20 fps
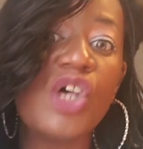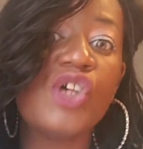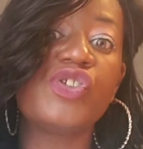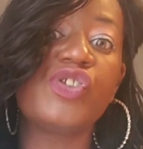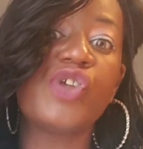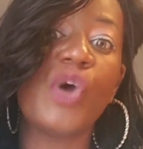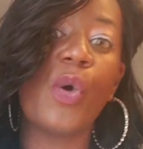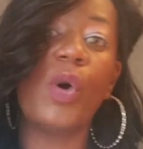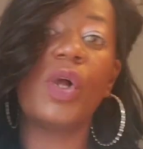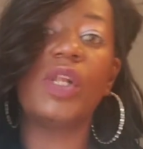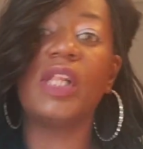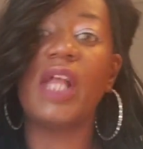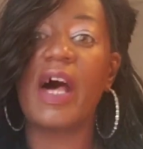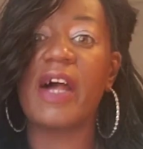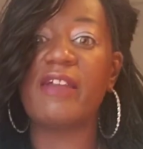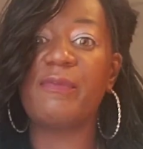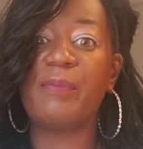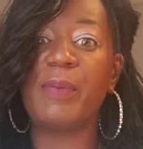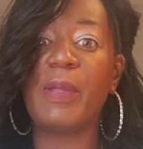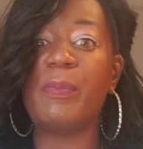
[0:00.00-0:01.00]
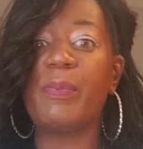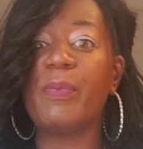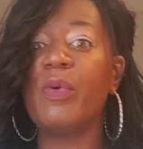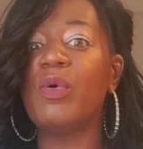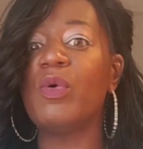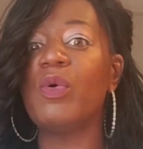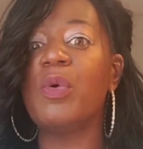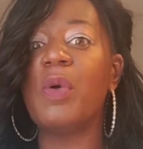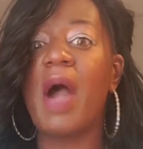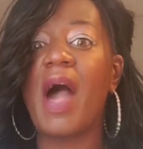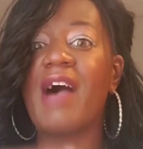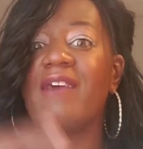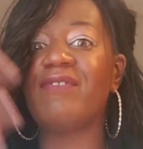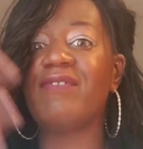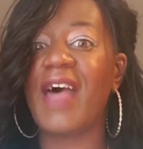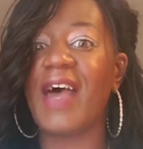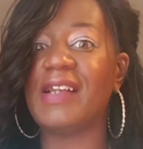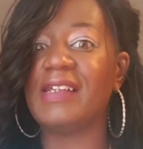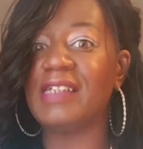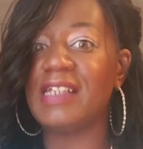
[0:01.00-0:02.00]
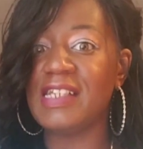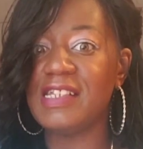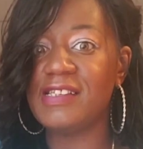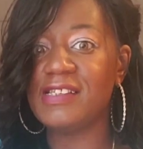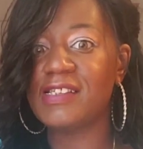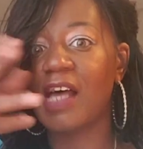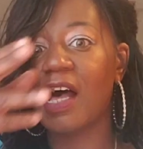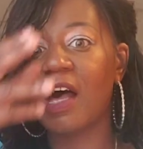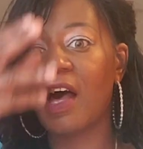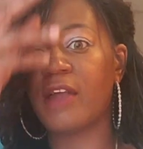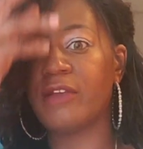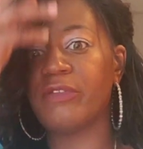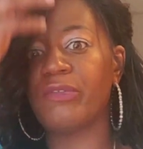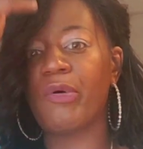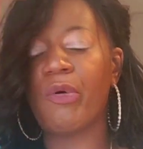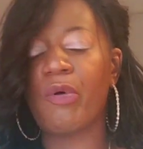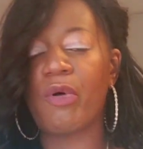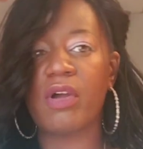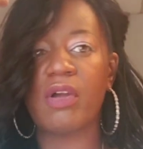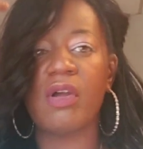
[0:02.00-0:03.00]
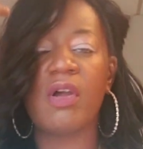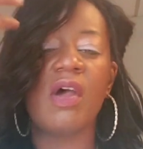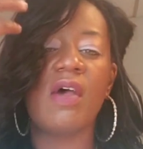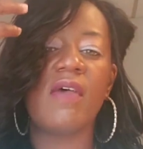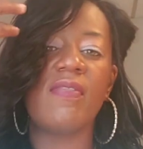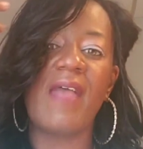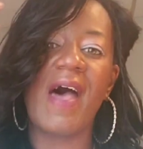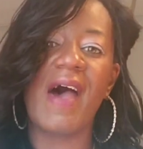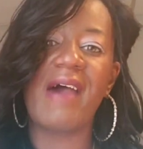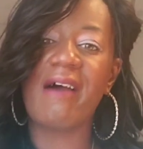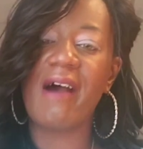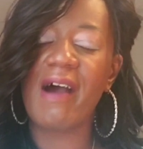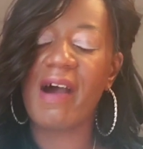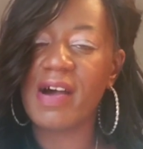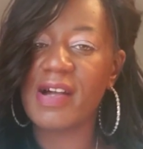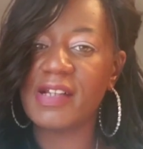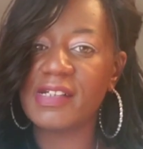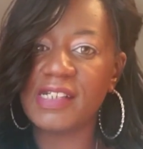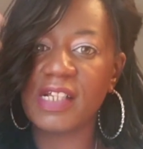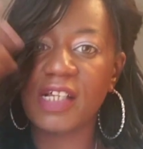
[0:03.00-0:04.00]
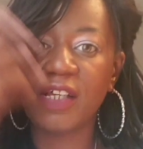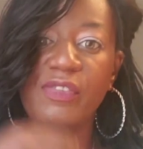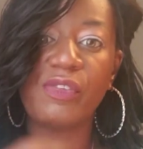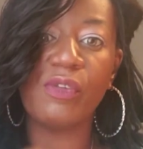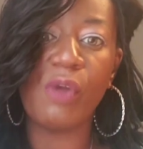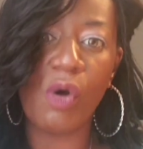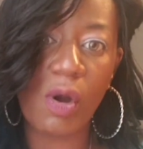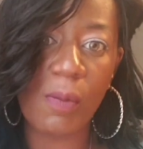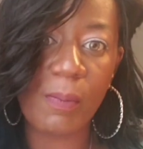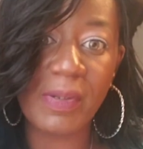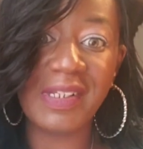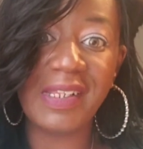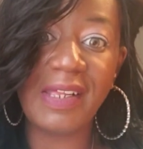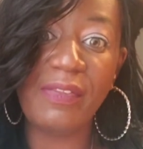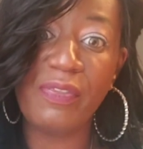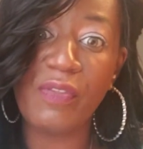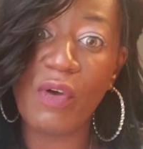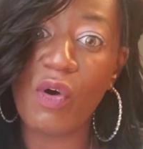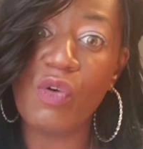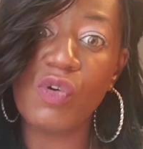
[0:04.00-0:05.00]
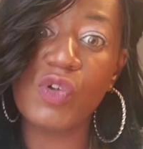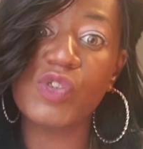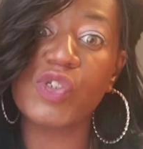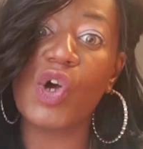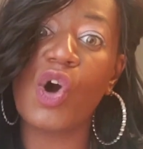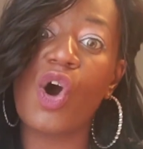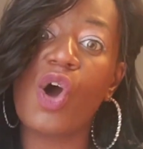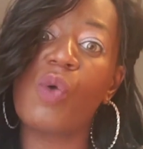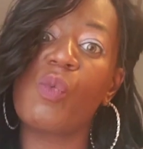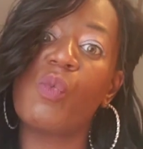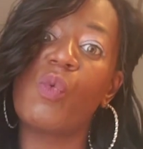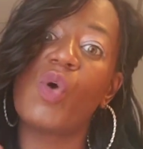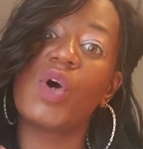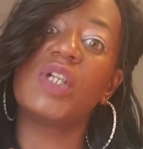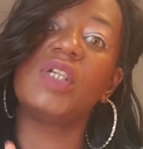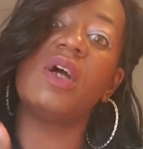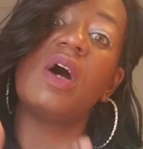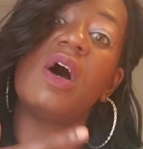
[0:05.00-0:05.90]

So a lot of people who have that Nissan or that Honda, normally those are one